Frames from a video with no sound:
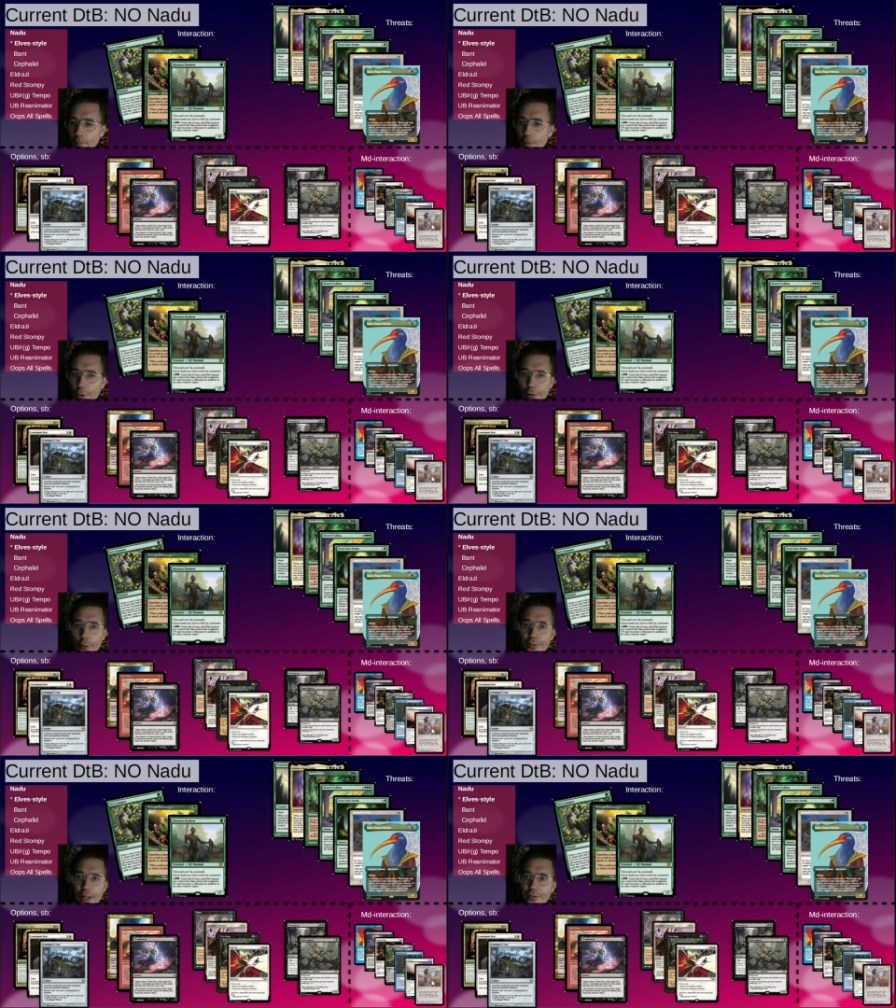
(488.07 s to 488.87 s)
You can
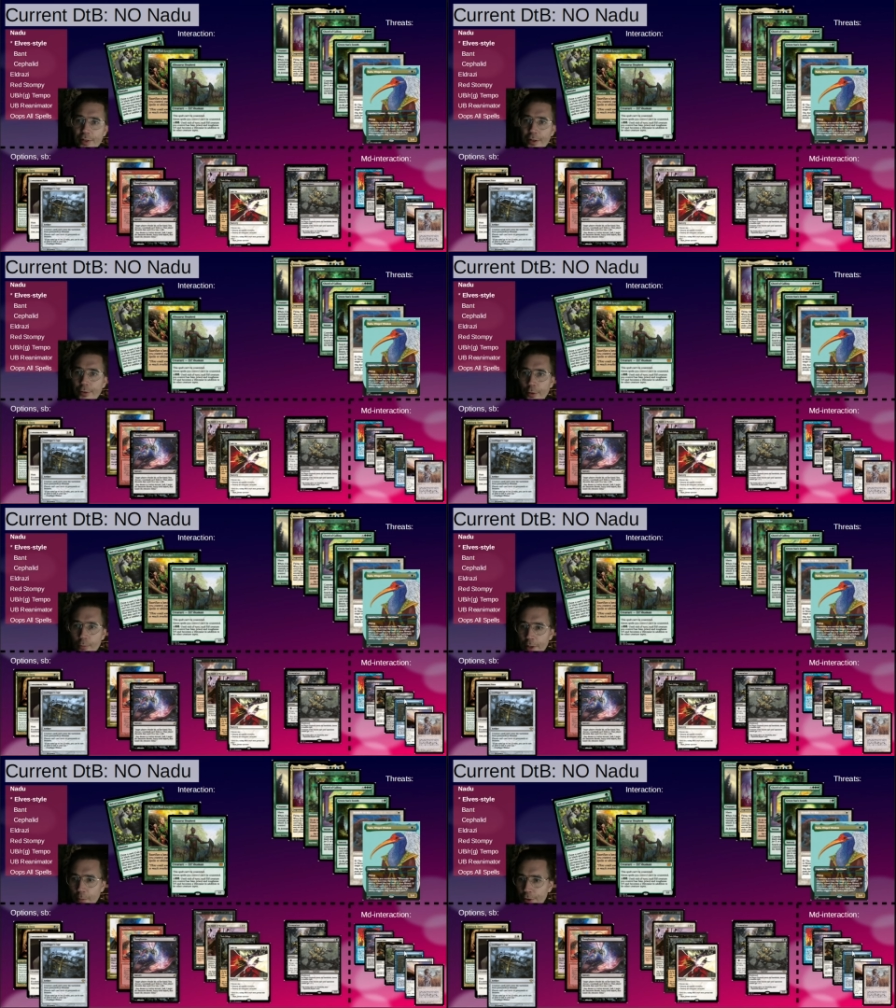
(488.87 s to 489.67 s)
always answer their turn
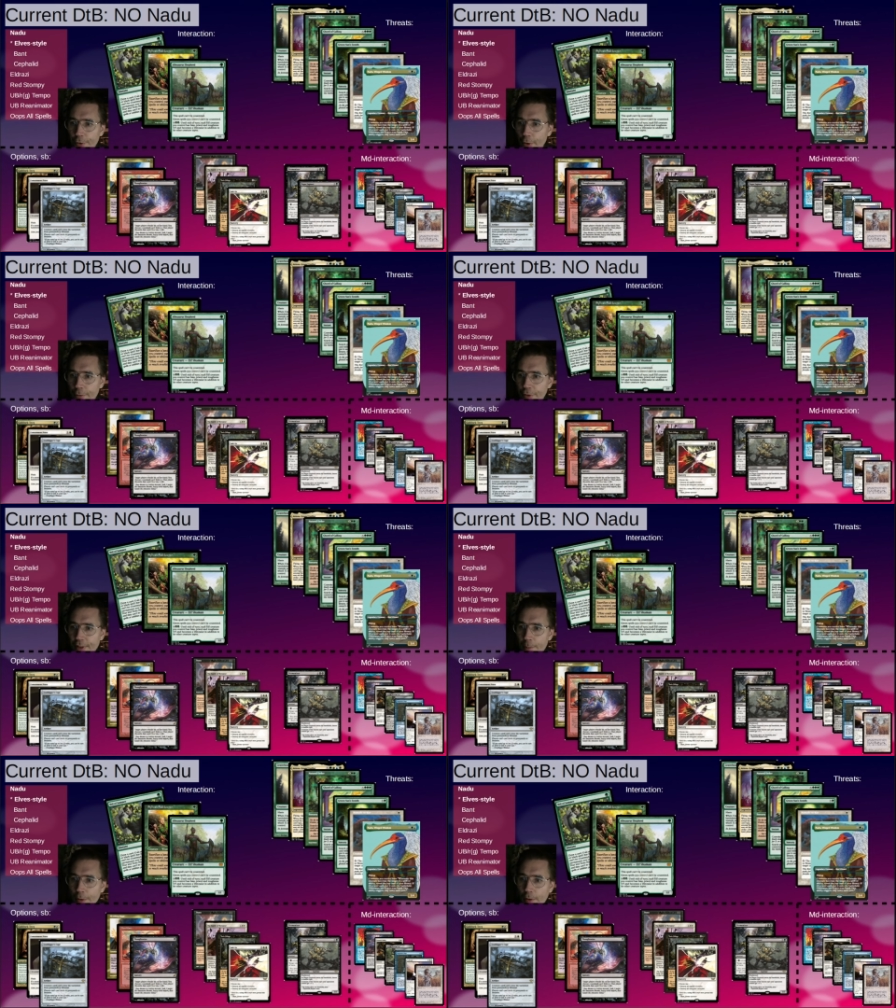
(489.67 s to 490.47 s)
1 Monodork, for
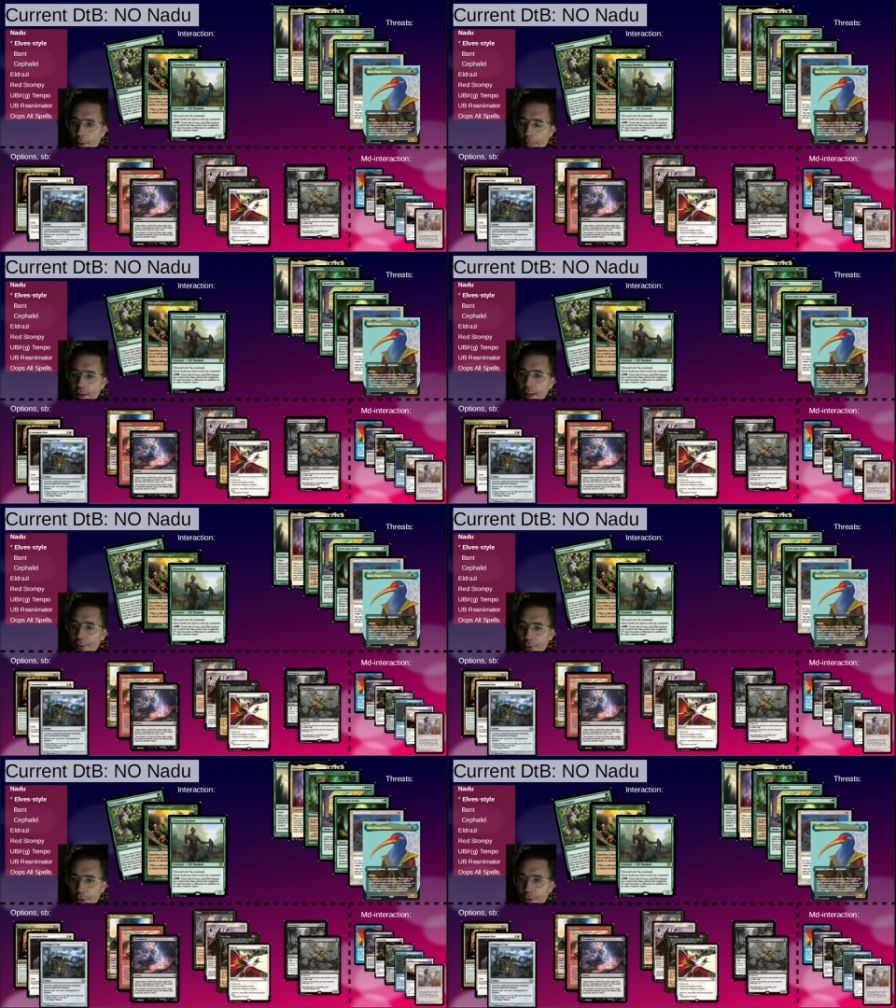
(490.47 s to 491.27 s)
example.
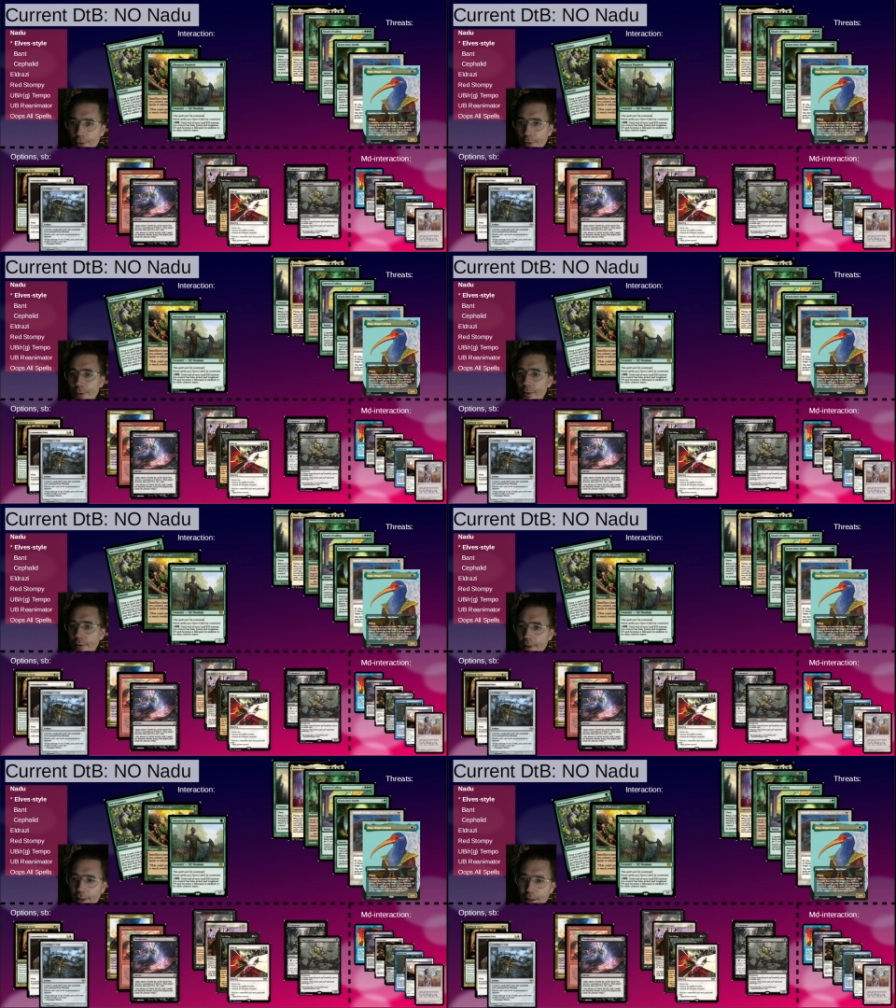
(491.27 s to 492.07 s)
Solitude
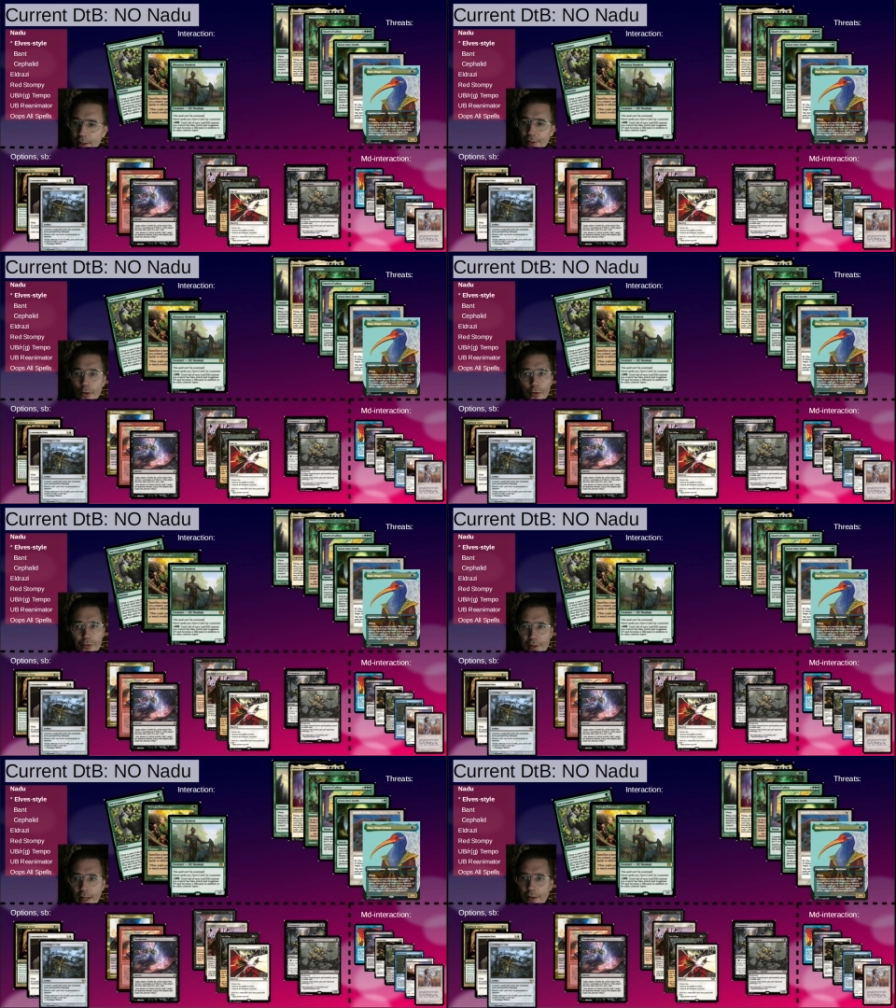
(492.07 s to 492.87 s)
is a
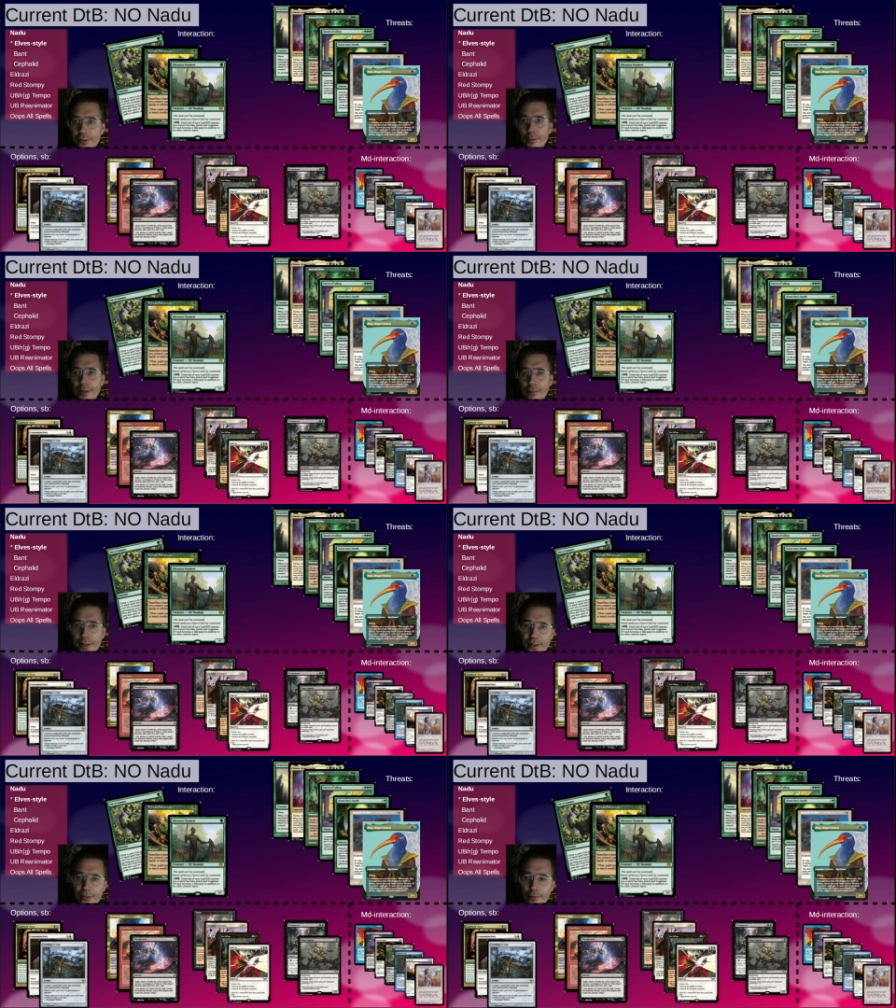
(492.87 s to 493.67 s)
costly answer,
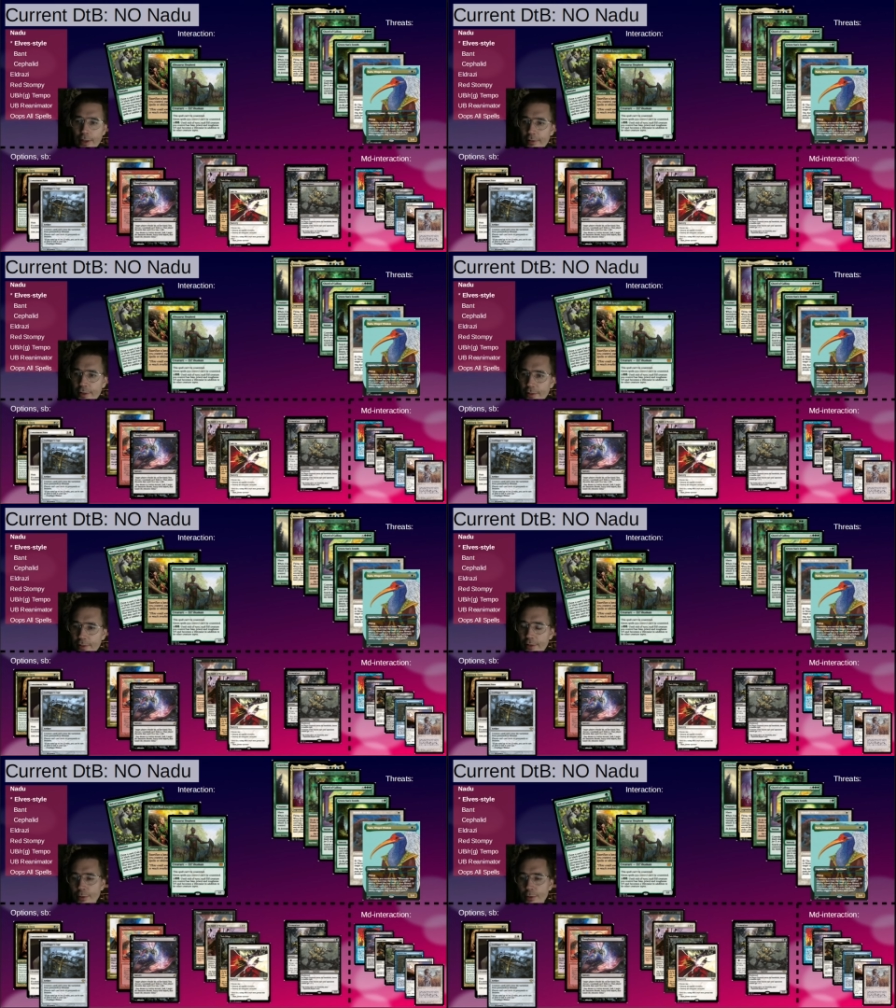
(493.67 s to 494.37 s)
but it's relevant.